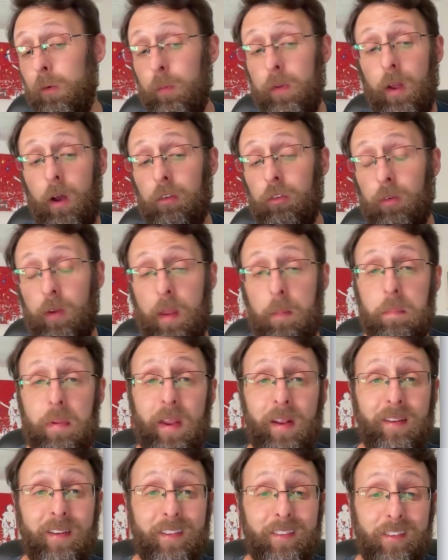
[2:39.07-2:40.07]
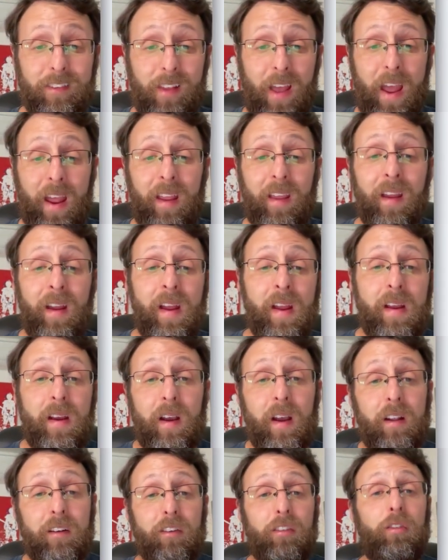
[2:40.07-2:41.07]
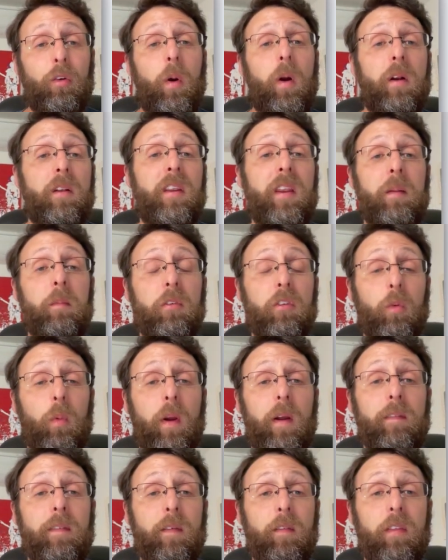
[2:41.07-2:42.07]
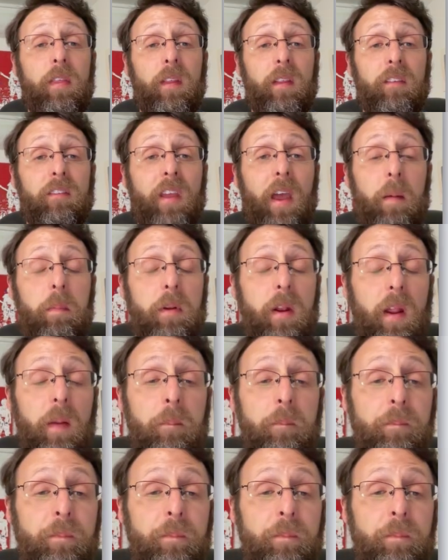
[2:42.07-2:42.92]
We also get pinged in Slack, uh, just so our team is aware of everything that's happening.